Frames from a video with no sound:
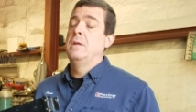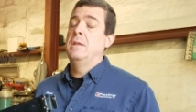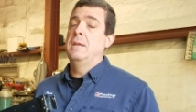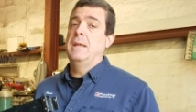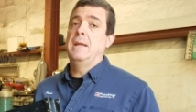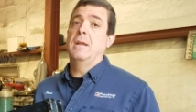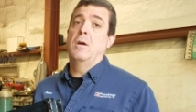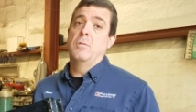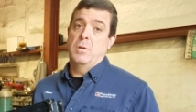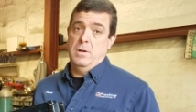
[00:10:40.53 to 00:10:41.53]
need
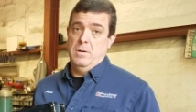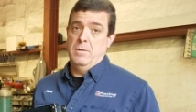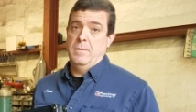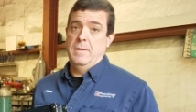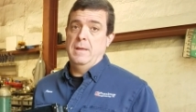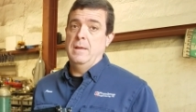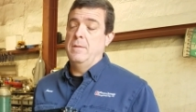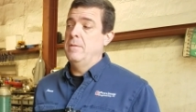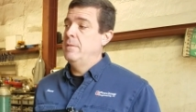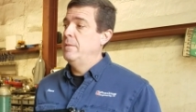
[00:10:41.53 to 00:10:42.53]
overhaul. They,
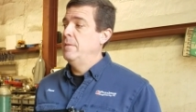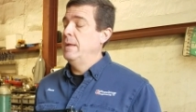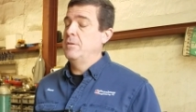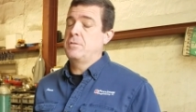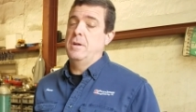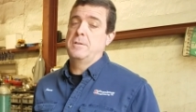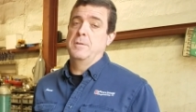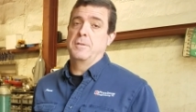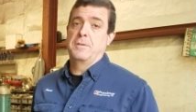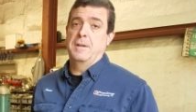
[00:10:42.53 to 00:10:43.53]
the
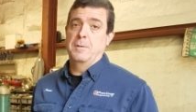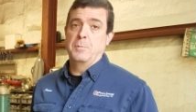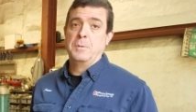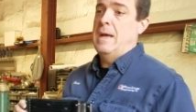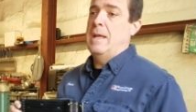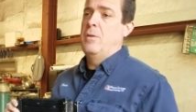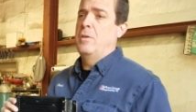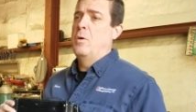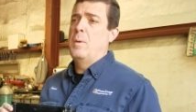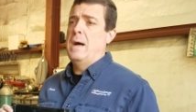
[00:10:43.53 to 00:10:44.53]
instructions are terrible. I don't
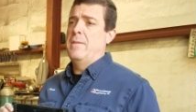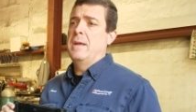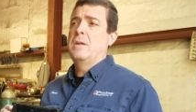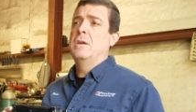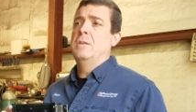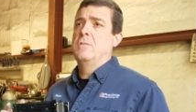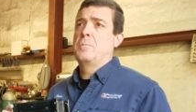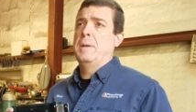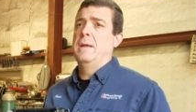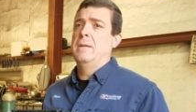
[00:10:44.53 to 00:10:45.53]
know why they couldn't
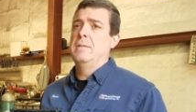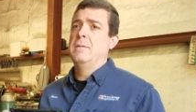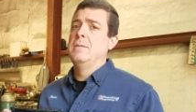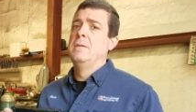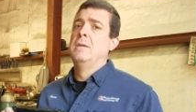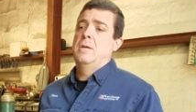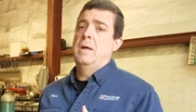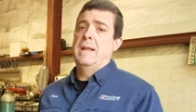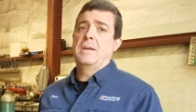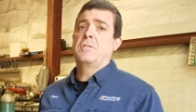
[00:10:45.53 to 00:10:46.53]
spend
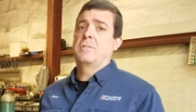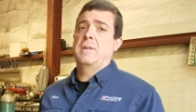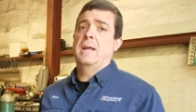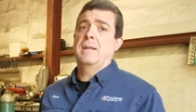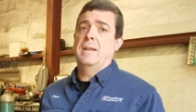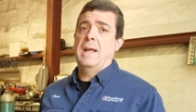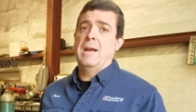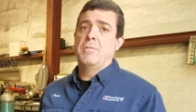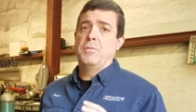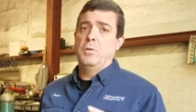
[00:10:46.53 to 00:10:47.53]
an extra second and
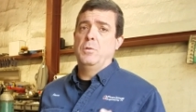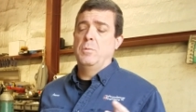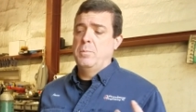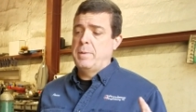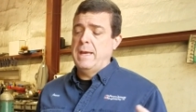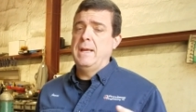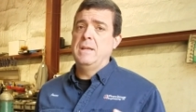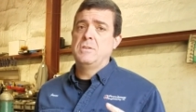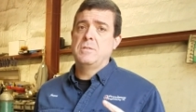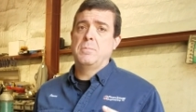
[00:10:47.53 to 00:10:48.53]
have full
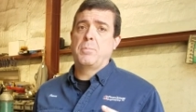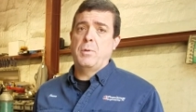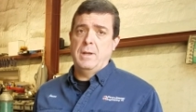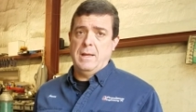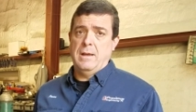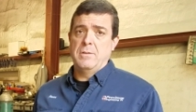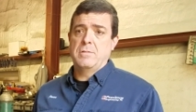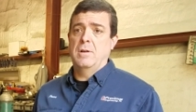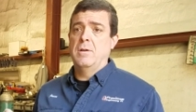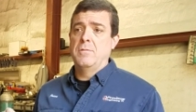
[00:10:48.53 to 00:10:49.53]
page
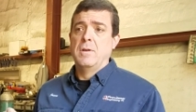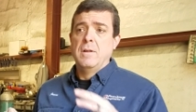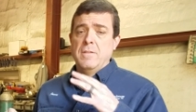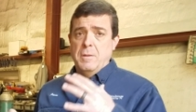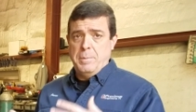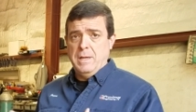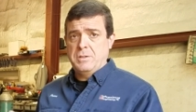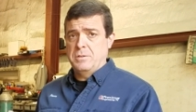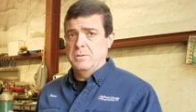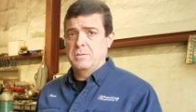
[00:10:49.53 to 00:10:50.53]
printouts of the
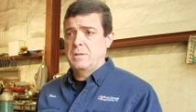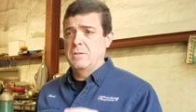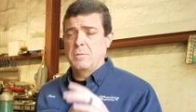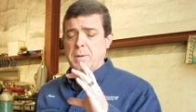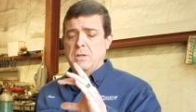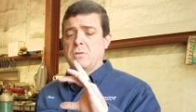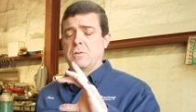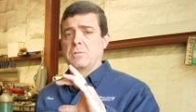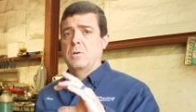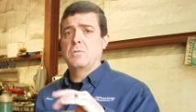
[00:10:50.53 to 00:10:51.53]
pictures, because the pictures
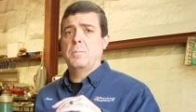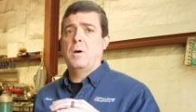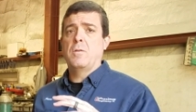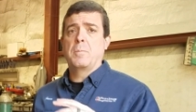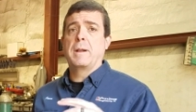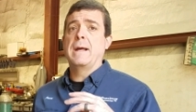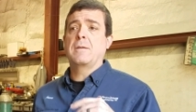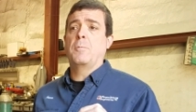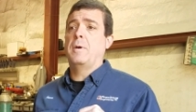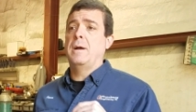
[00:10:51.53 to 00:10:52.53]
are so small, they're
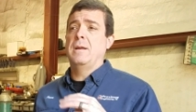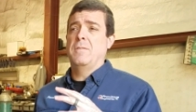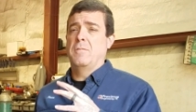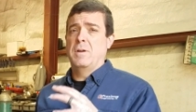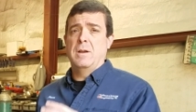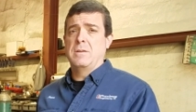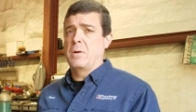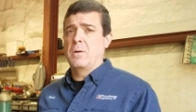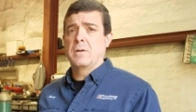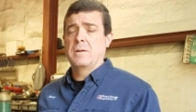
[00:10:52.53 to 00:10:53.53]
black and white, they're very
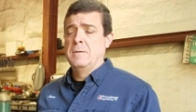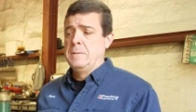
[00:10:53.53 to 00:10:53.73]
dark,